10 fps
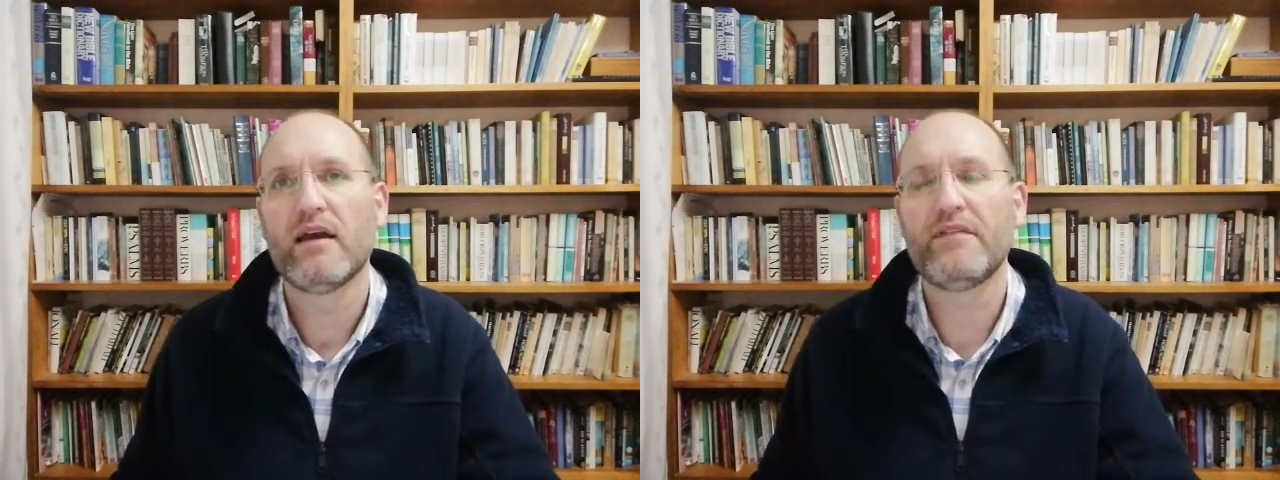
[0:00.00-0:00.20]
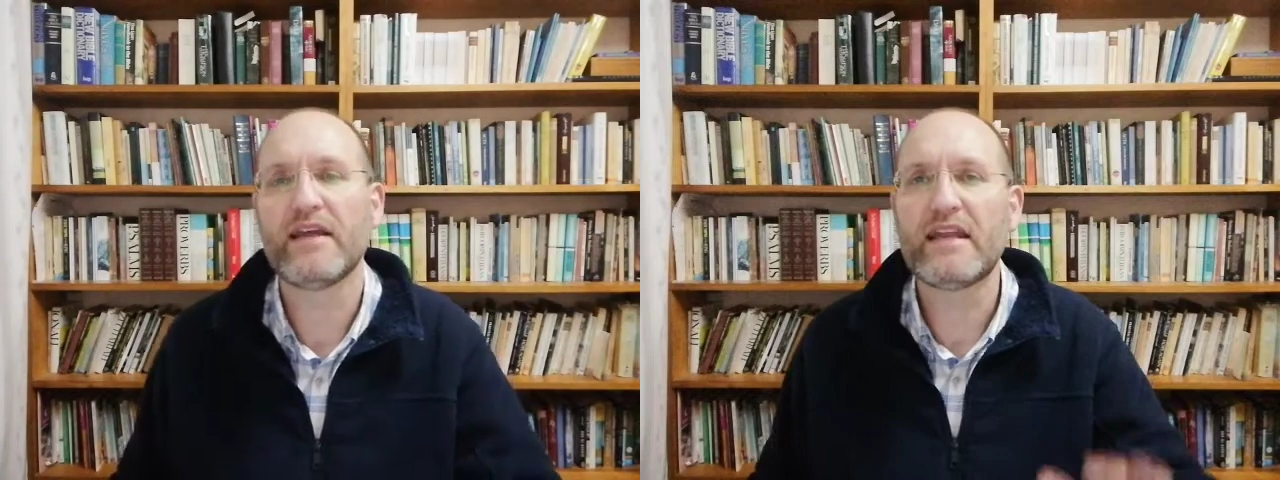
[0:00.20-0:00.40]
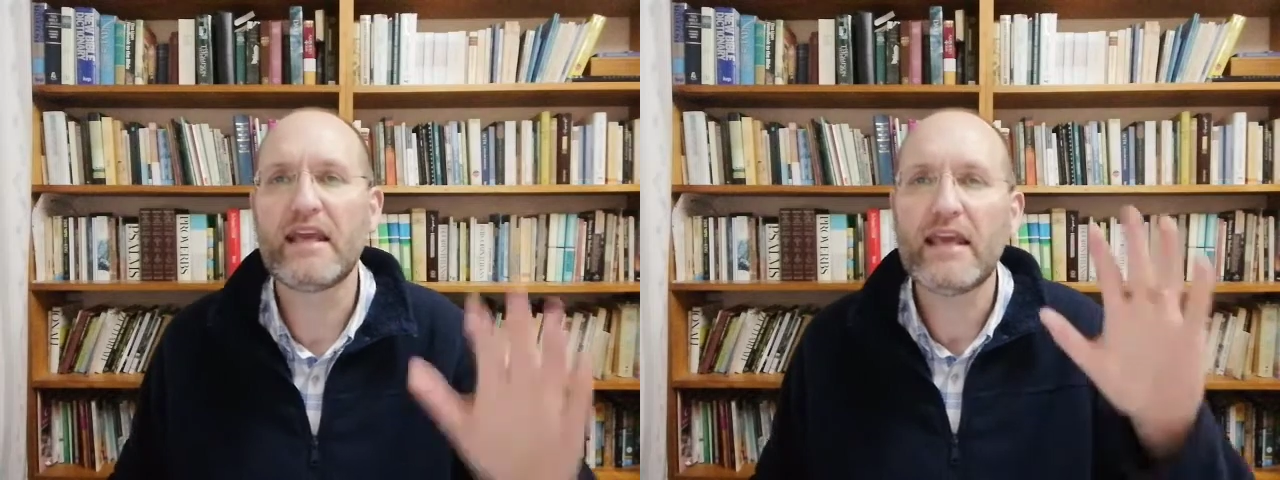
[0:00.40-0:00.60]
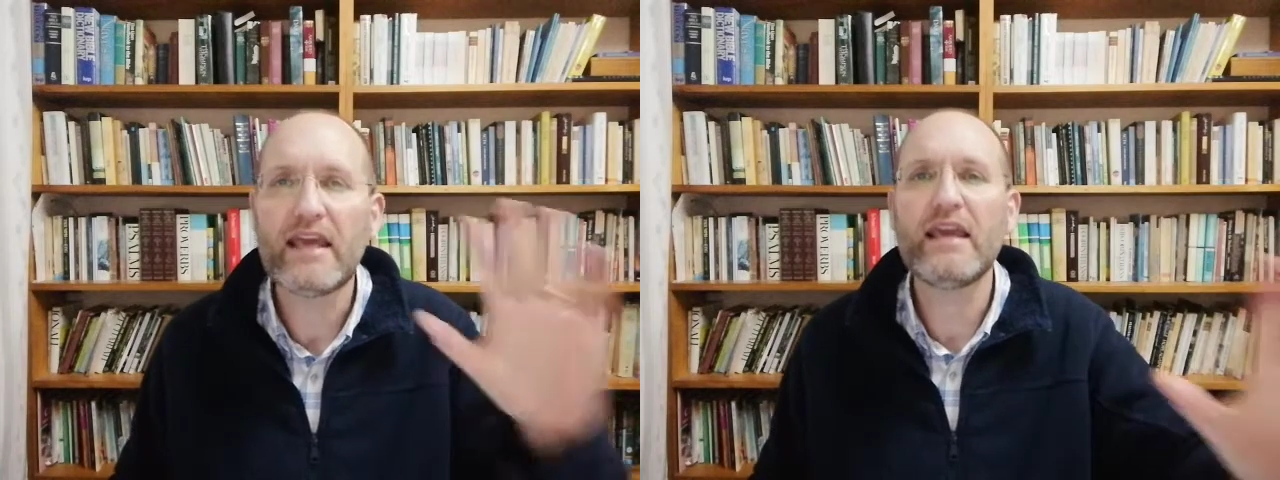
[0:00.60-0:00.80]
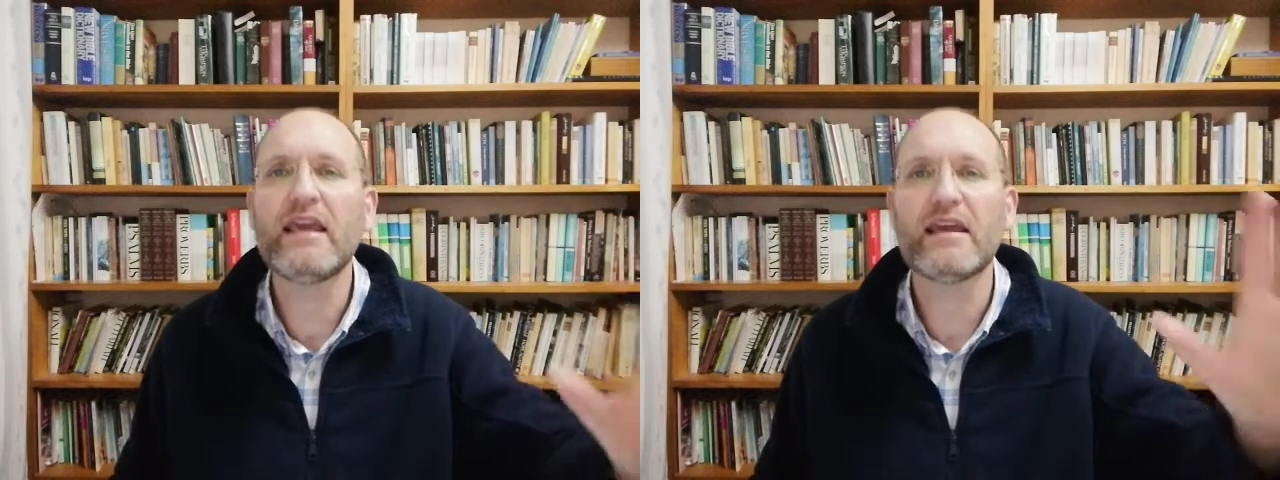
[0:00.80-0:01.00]
and that
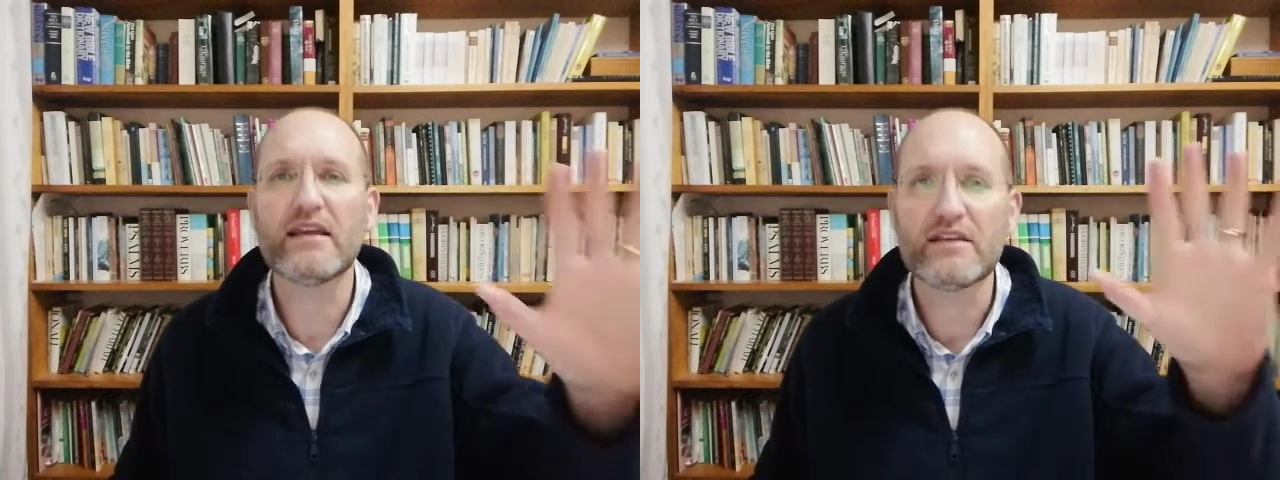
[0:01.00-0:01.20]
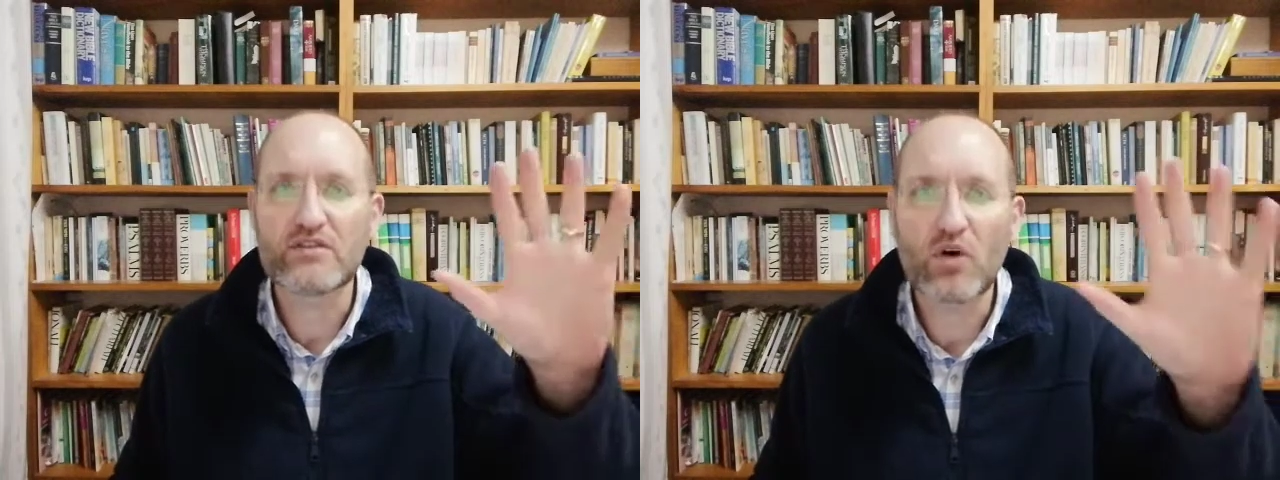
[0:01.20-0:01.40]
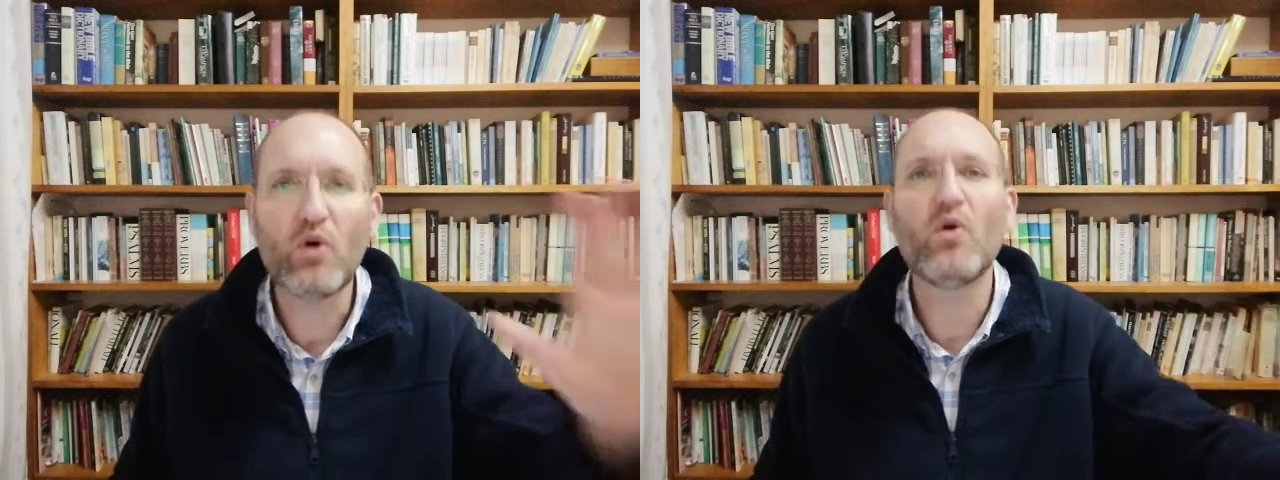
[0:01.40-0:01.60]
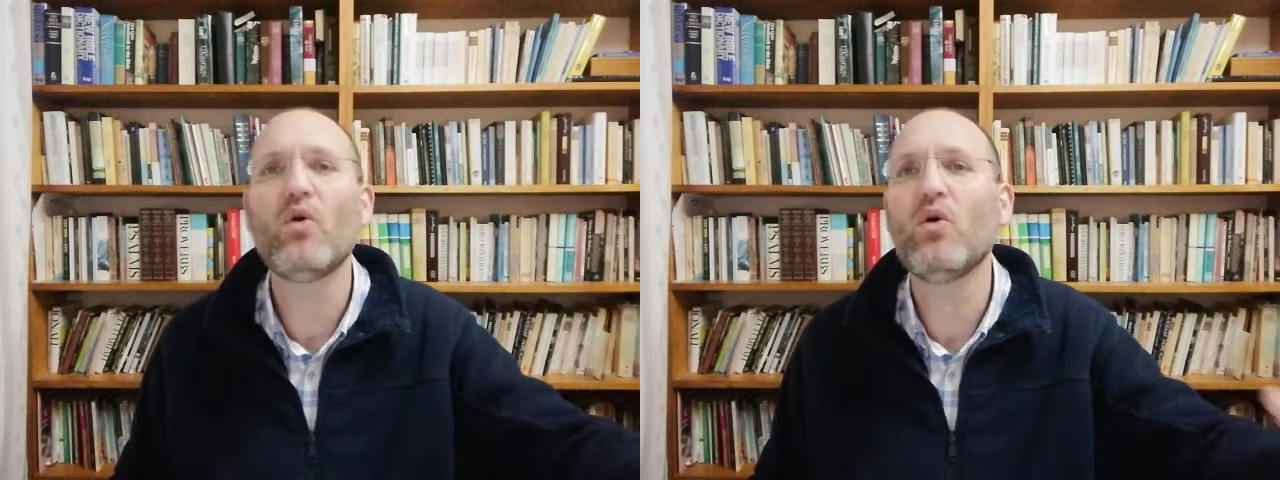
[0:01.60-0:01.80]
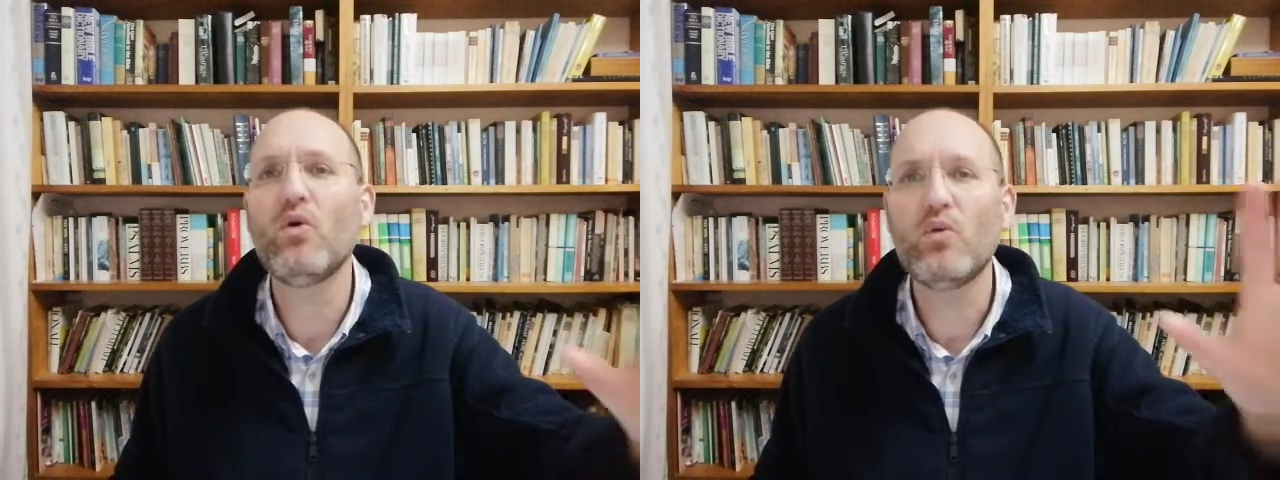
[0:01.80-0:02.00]
He is
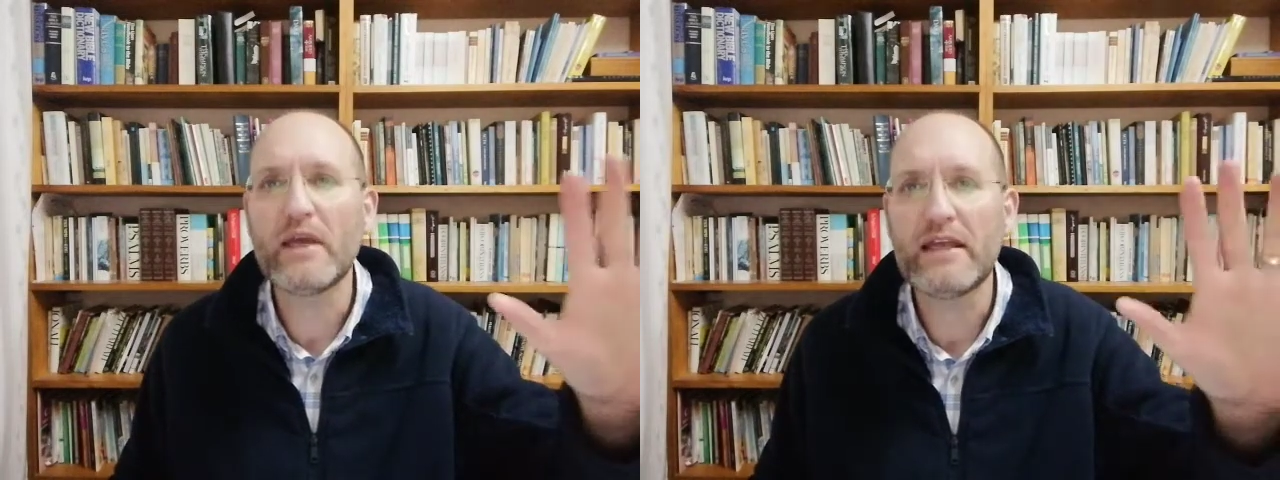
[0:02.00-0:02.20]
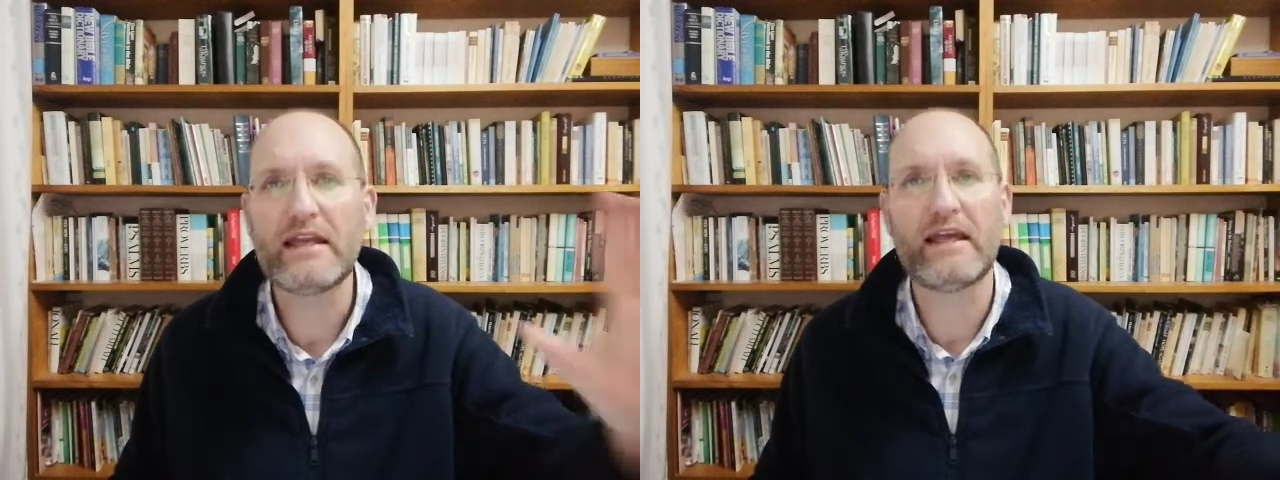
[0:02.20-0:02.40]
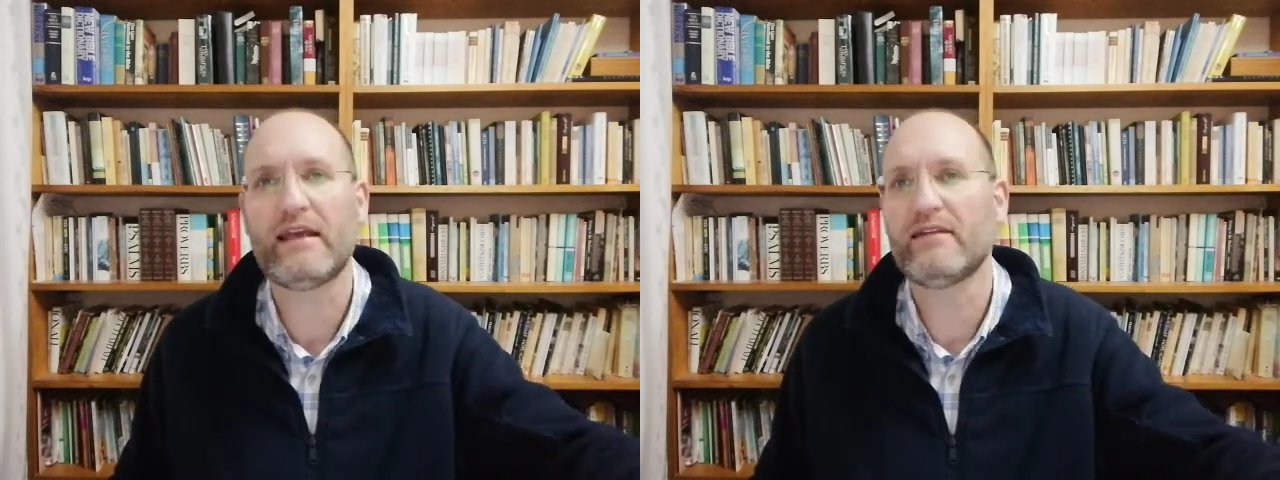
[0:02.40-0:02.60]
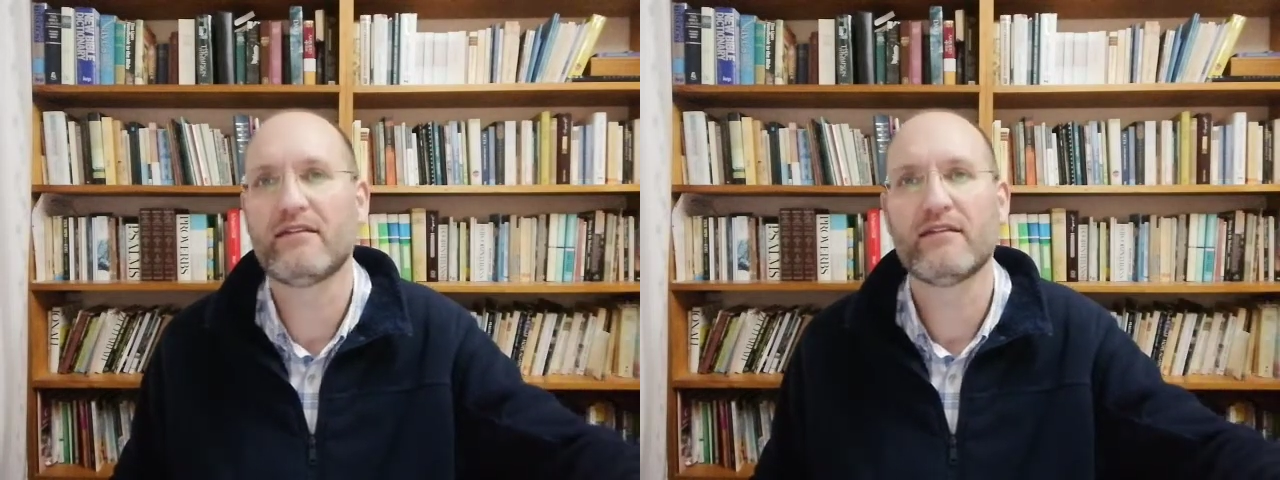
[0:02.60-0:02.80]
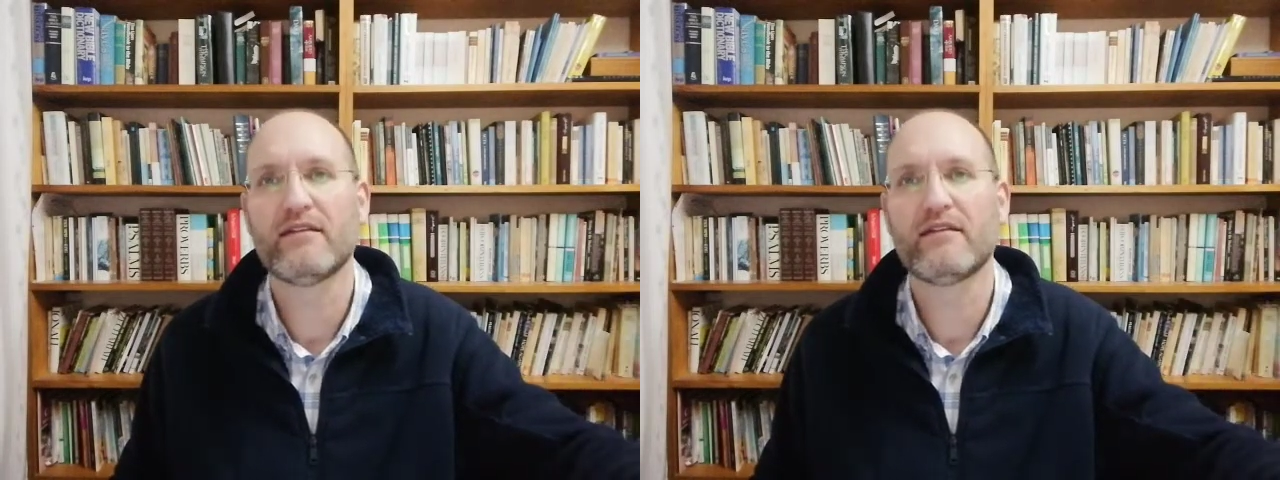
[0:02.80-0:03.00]
all we need.